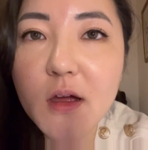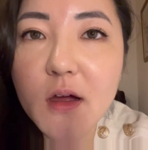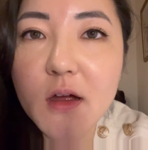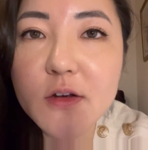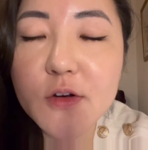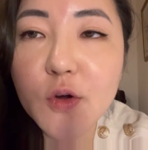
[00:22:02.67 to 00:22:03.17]

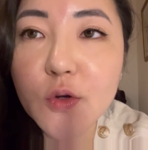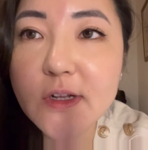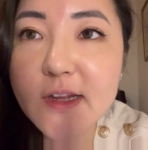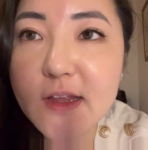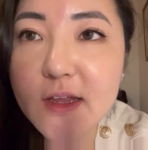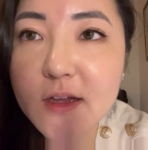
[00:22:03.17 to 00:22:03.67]

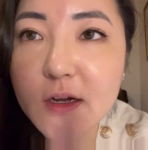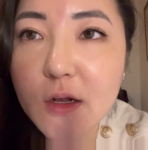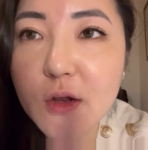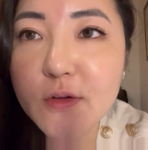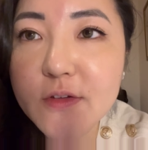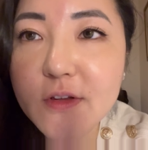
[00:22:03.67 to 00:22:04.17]
ungodly
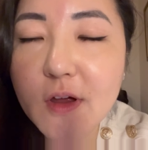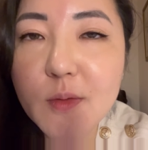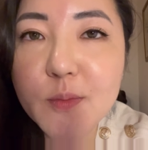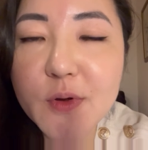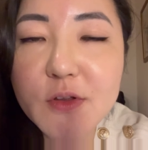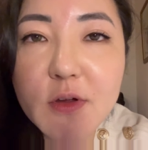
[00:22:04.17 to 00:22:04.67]

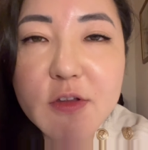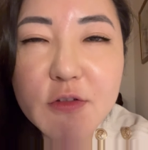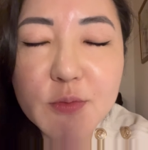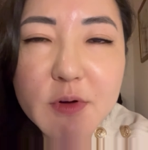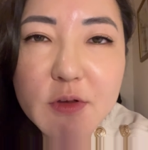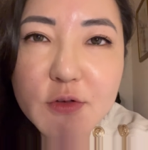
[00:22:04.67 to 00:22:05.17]
close-up, but I
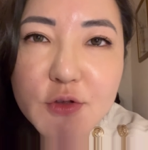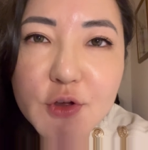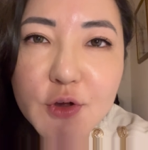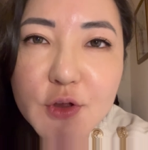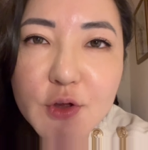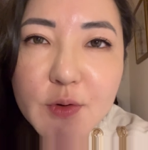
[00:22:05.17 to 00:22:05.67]
just wanted to show
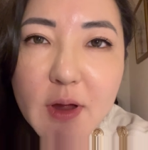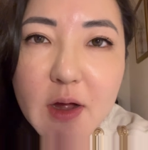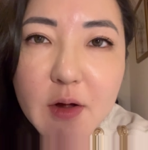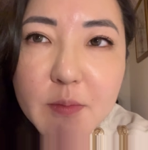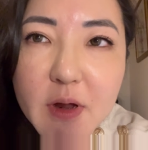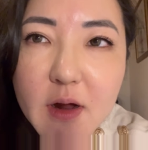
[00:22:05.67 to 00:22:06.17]
you
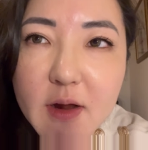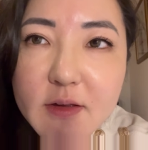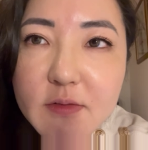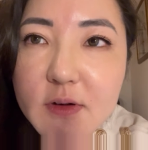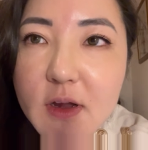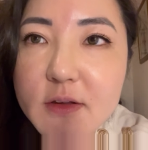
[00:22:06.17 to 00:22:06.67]
how my eyes
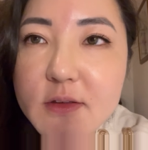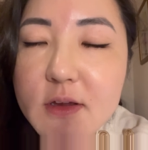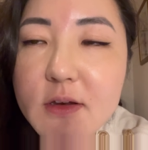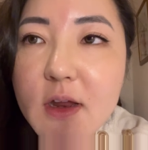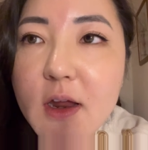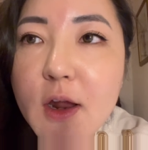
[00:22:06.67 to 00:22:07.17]
have
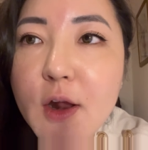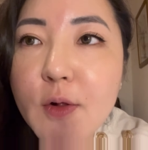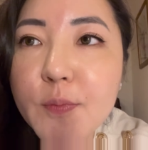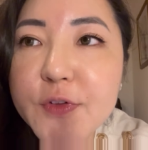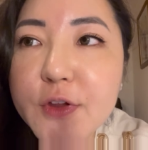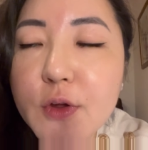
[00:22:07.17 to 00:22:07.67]
lasted.
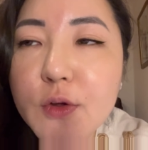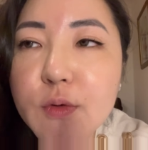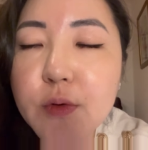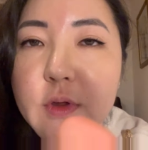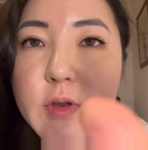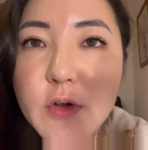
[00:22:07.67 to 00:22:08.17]
So
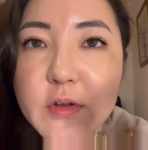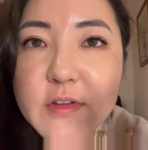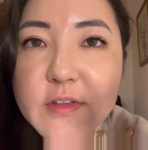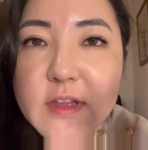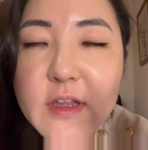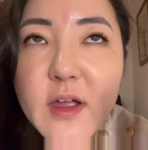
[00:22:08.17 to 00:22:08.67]
in
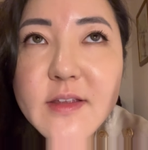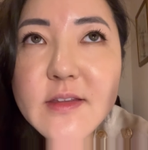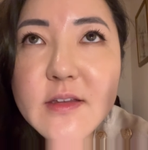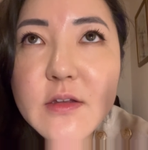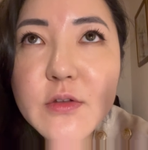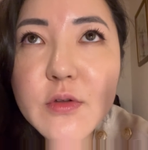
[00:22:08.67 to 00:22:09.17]
honesty, I
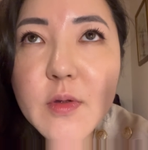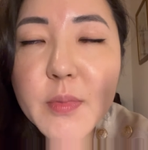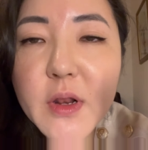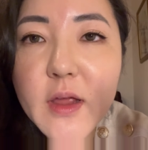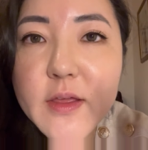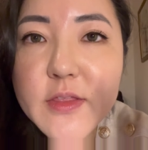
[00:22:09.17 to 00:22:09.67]
didn't
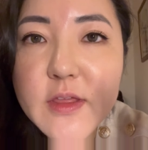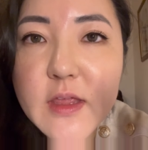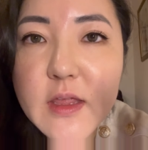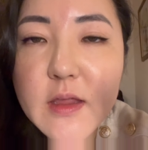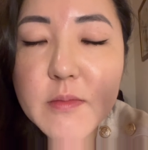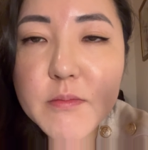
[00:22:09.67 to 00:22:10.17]
apply
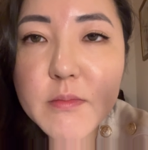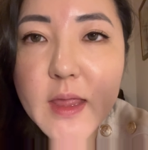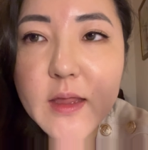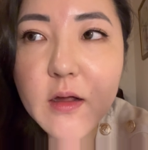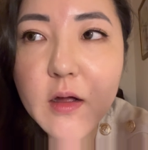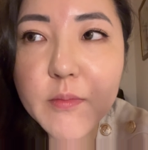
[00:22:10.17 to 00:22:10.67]
the
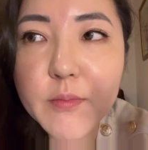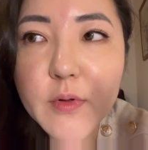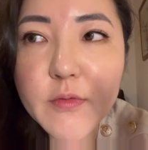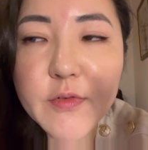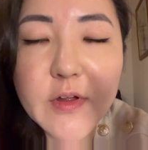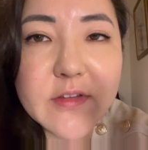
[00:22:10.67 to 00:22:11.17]
makeup
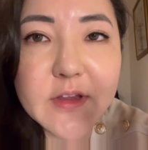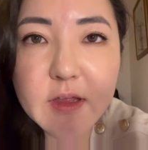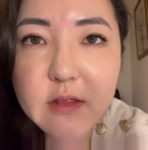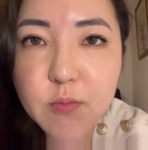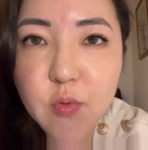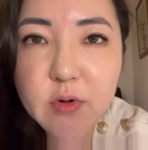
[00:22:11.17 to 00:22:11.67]
first thing
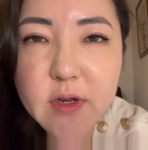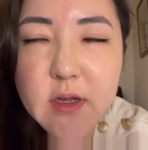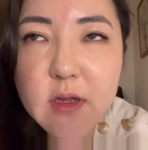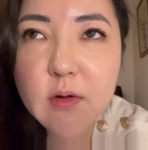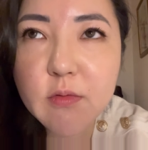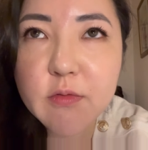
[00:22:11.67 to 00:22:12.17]
in the morning.
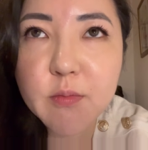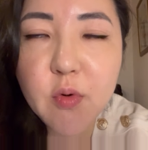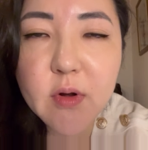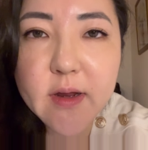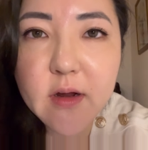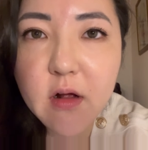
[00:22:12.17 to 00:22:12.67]
It was more
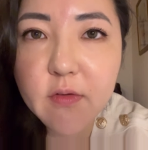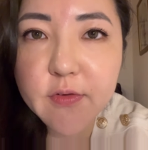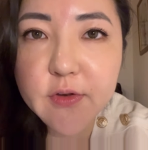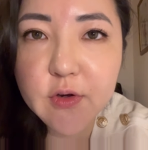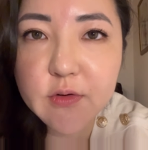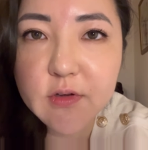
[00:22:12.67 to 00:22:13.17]
like
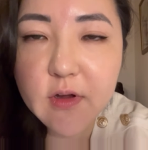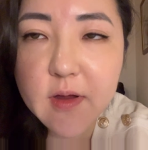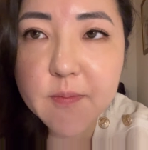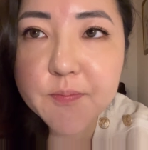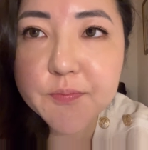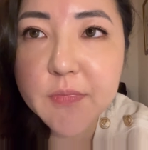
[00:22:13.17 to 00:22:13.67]
afternoon
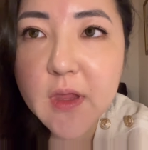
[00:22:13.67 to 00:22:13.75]
time.